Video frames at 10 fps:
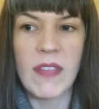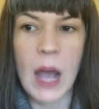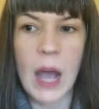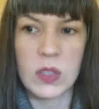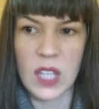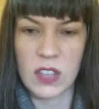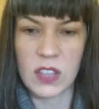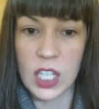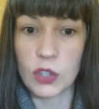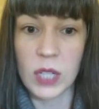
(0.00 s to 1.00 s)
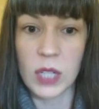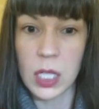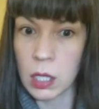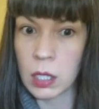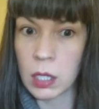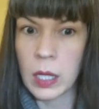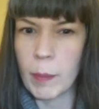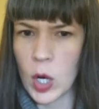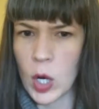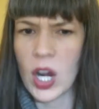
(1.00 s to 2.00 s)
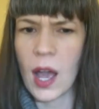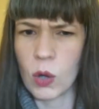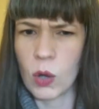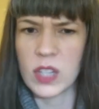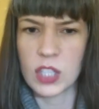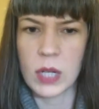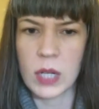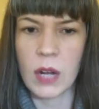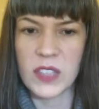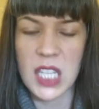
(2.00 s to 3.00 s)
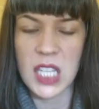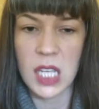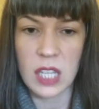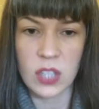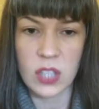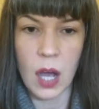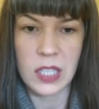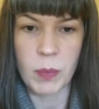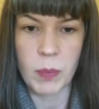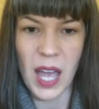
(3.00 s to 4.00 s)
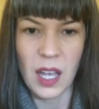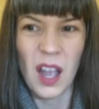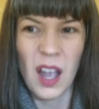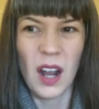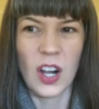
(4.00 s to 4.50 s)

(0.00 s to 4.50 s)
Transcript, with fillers: And that was like the adrenal burnout, the adrenal fatigue that's caused by,